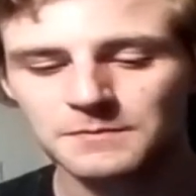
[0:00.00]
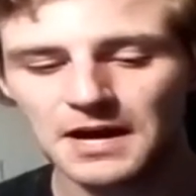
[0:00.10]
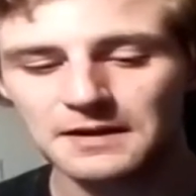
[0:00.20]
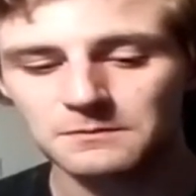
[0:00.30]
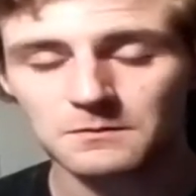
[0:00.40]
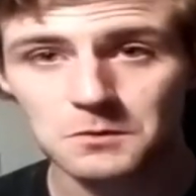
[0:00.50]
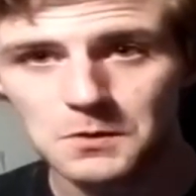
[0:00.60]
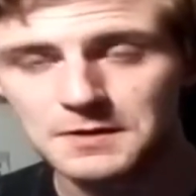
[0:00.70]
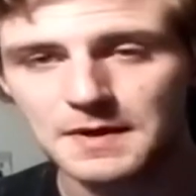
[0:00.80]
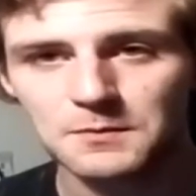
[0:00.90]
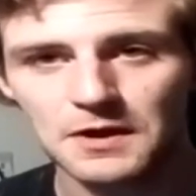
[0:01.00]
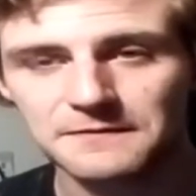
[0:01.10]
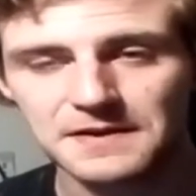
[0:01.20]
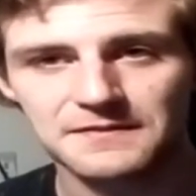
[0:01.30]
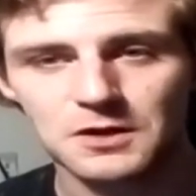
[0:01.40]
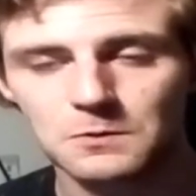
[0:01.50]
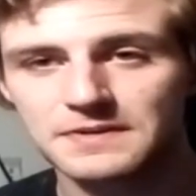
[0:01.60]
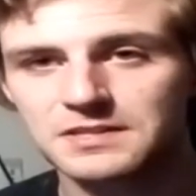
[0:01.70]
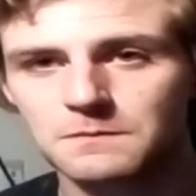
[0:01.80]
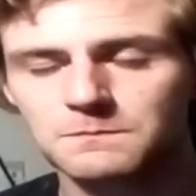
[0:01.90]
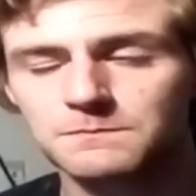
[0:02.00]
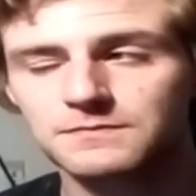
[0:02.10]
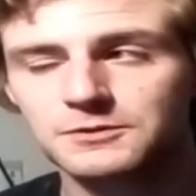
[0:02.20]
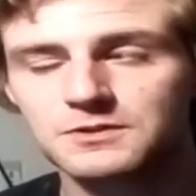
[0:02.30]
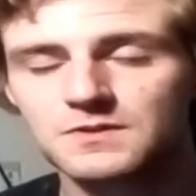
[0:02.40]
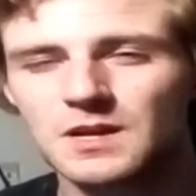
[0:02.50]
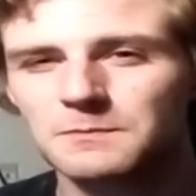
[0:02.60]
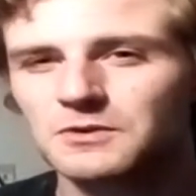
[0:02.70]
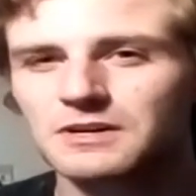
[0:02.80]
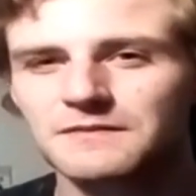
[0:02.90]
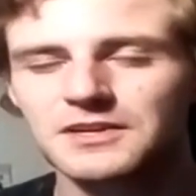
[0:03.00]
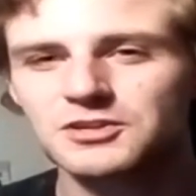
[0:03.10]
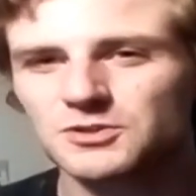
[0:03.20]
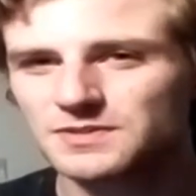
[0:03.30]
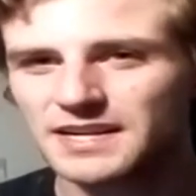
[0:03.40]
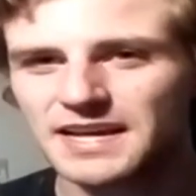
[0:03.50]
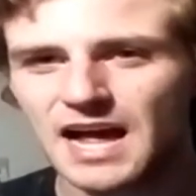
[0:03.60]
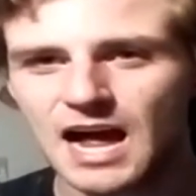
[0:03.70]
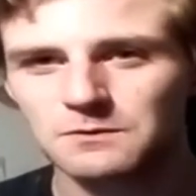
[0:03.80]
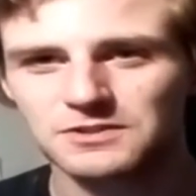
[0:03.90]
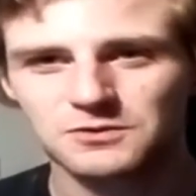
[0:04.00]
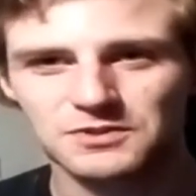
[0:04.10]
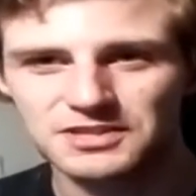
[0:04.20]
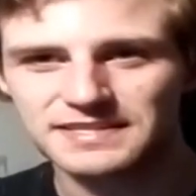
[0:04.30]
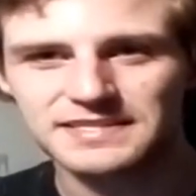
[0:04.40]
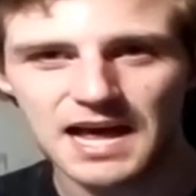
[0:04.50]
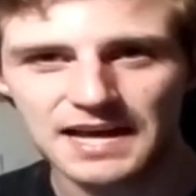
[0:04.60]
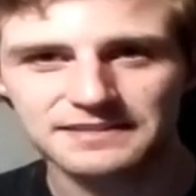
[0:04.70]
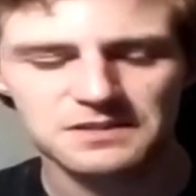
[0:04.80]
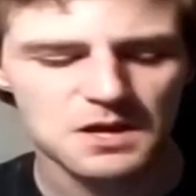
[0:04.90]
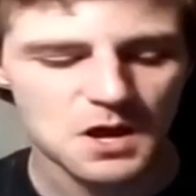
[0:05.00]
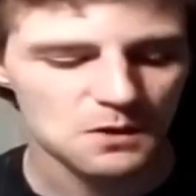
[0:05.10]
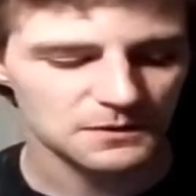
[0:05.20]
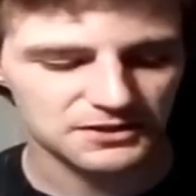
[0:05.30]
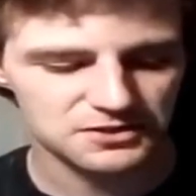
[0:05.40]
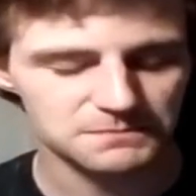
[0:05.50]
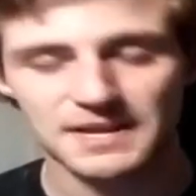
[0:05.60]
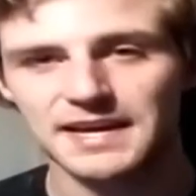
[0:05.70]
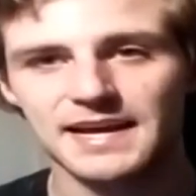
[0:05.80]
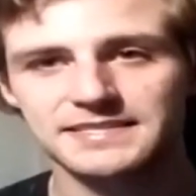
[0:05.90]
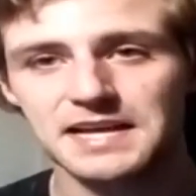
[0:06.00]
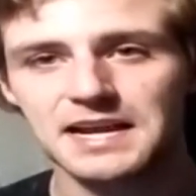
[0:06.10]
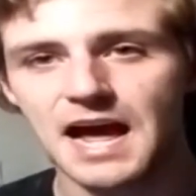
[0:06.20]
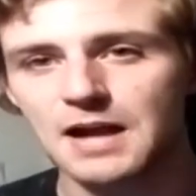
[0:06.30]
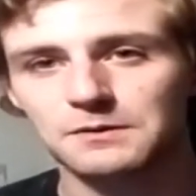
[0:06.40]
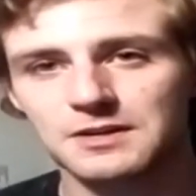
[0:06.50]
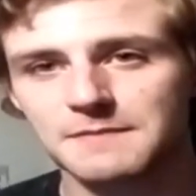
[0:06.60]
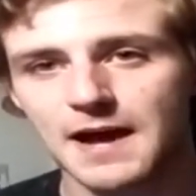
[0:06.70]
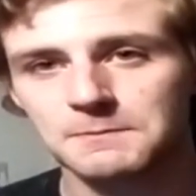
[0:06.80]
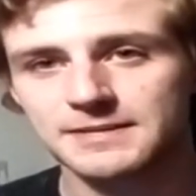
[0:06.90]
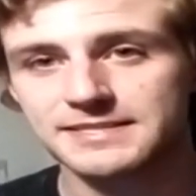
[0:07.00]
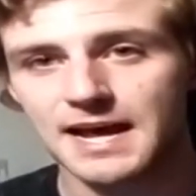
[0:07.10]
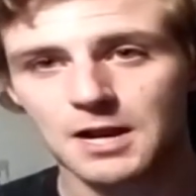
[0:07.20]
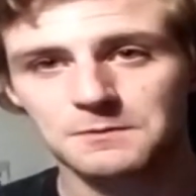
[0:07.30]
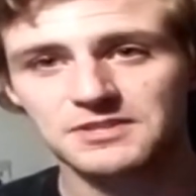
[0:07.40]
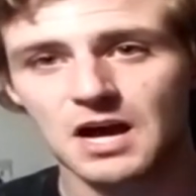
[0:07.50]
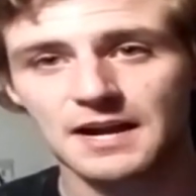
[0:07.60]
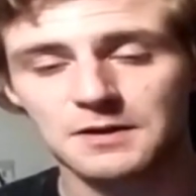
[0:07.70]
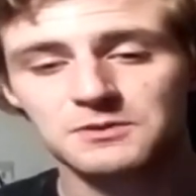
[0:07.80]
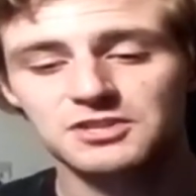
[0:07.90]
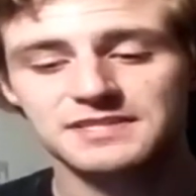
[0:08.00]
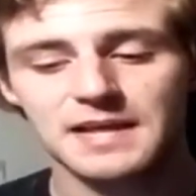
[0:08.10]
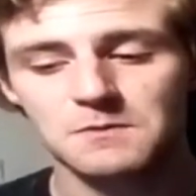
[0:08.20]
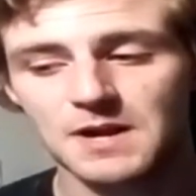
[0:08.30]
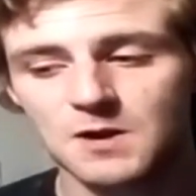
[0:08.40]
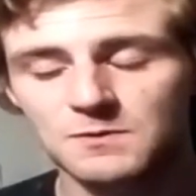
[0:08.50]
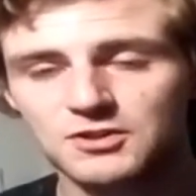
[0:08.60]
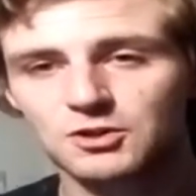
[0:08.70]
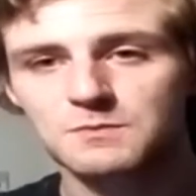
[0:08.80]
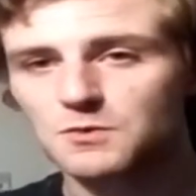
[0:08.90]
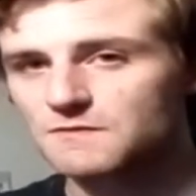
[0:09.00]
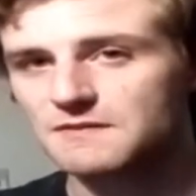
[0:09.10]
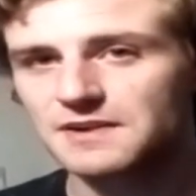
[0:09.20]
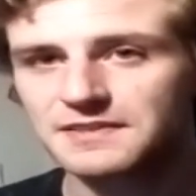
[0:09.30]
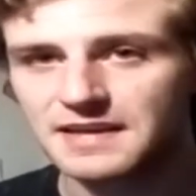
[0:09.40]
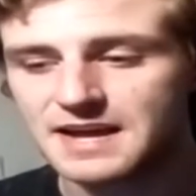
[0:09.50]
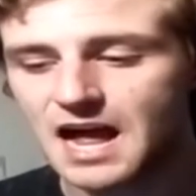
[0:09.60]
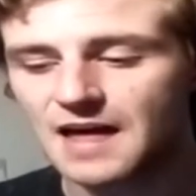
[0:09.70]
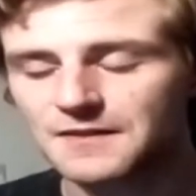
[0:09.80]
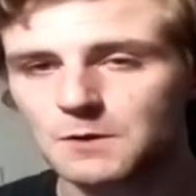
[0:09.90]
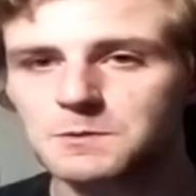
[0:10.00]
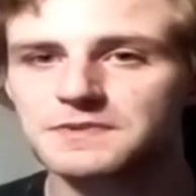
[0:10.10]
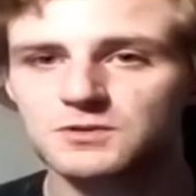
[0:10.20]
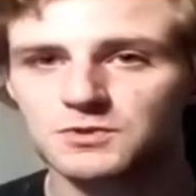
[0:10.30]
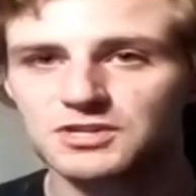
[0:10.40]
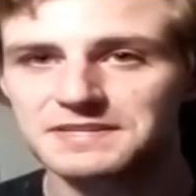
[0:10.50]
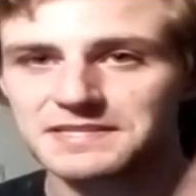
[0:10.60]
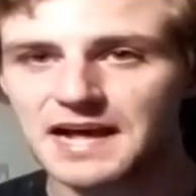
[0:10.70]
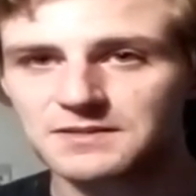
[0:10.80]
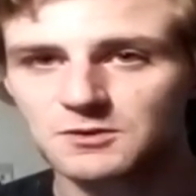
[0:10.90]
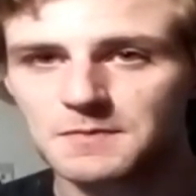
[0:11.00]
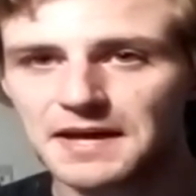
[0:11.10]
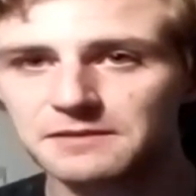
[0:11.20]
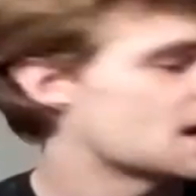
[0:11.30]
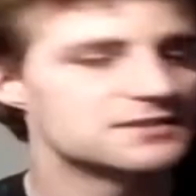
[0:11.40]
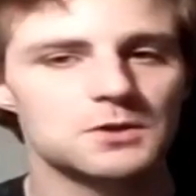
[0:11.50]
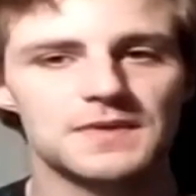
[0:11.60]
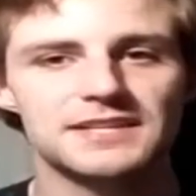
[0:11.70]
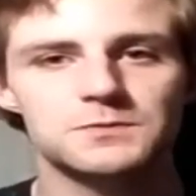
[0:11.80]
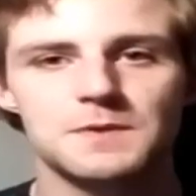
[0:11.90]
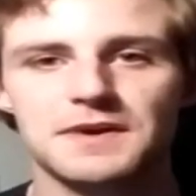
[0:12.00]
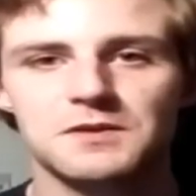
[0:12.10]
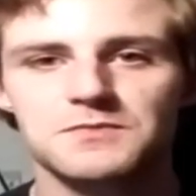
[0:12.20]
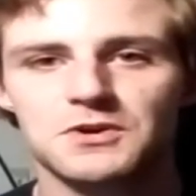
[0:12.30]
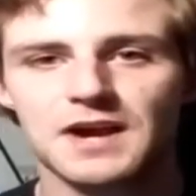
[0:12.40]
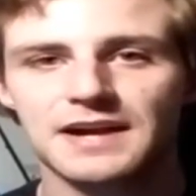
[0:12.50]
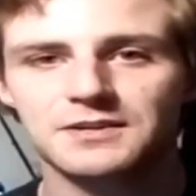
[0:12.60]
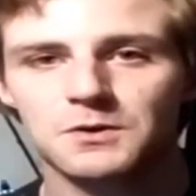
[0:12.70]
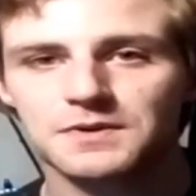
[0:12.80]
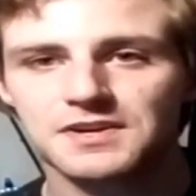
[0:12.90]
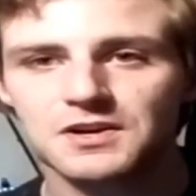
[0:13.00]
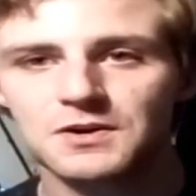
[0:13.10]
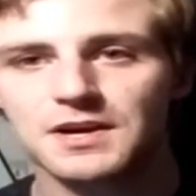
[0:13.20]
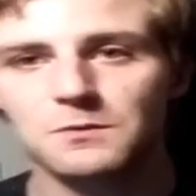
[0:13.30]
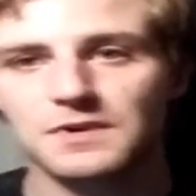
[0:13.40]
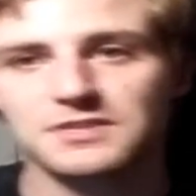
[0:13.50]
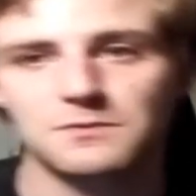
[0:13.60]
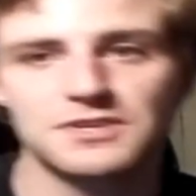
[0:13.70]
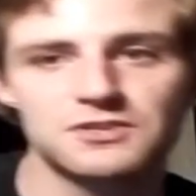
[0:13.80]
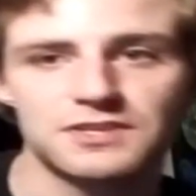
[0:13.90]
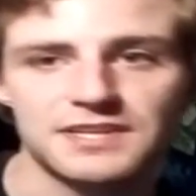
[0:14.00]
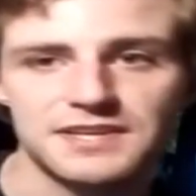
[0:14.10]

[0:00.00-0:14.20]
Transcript: But according to my boyfriend, there was a number of issues that he had with switching sides, which, like I said, I don't really mind which side I was on. It was just that when I originally moved everything, I thought we'd be switching sides on the bed. And so that's why my computer had to go here. It was originally